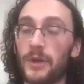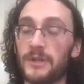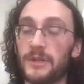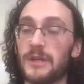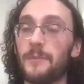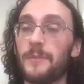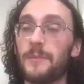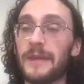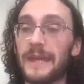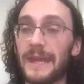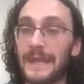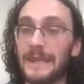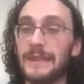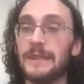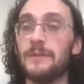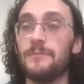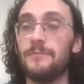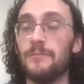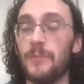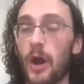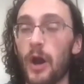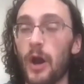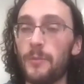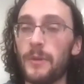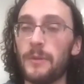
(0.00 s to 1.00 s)
point, Tommy, in the
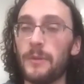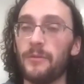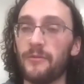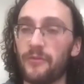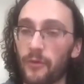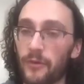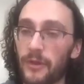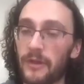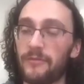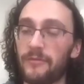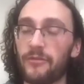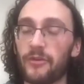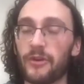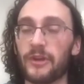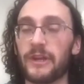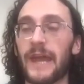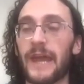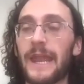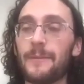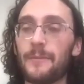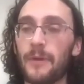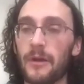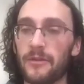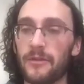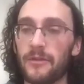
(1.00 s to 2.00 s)
moment before they
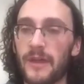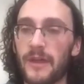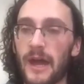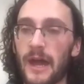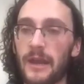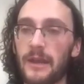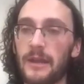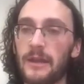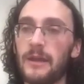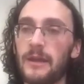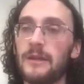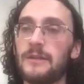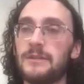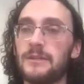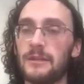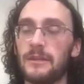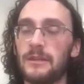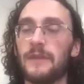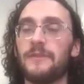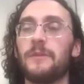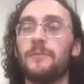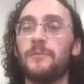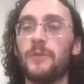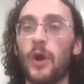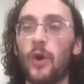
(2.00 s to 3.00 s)
forget about that, to
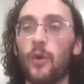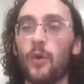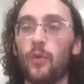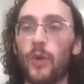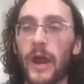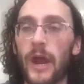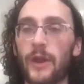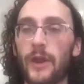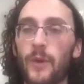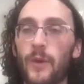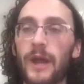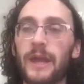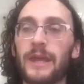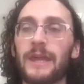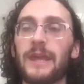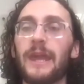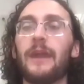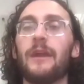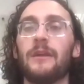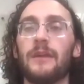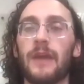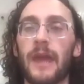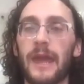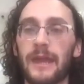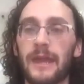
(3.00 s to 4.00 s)
let them know right away,
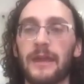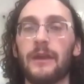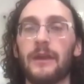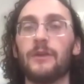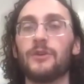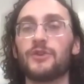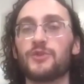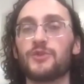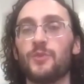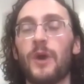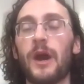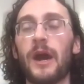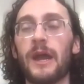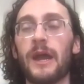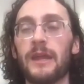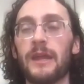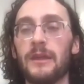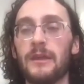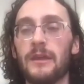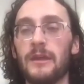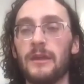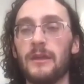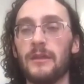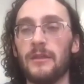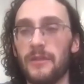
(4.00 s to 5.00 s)
hey, here's
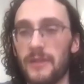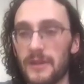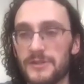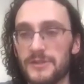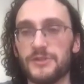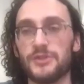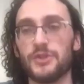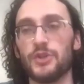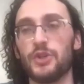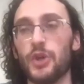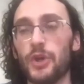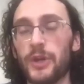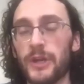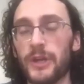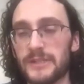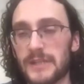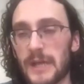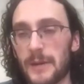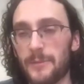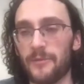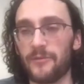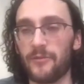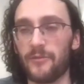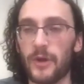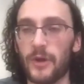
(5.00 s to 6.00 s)
why this is a good
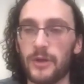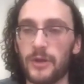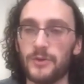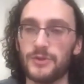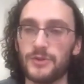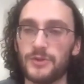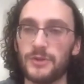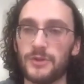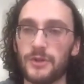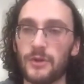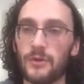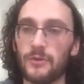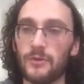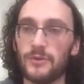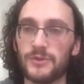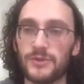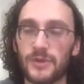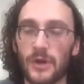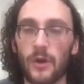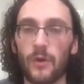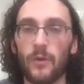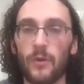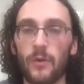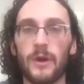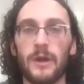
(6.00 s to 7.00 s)
example of what you should do.
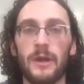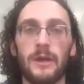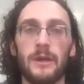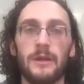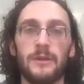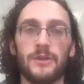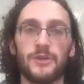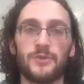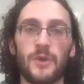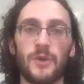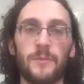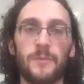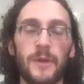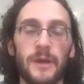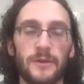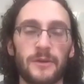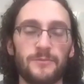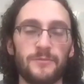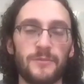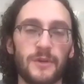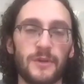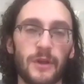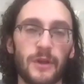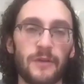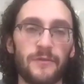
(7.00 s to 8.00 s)
So just want
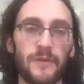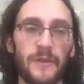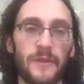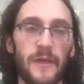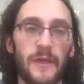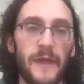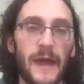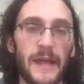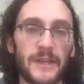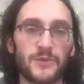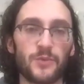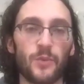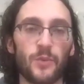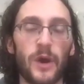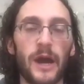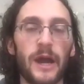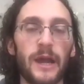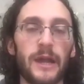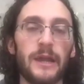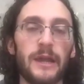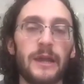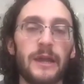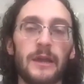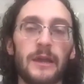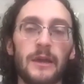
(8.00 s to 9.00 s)
to clarify that that's
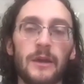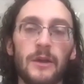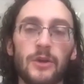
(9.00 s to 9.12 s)
why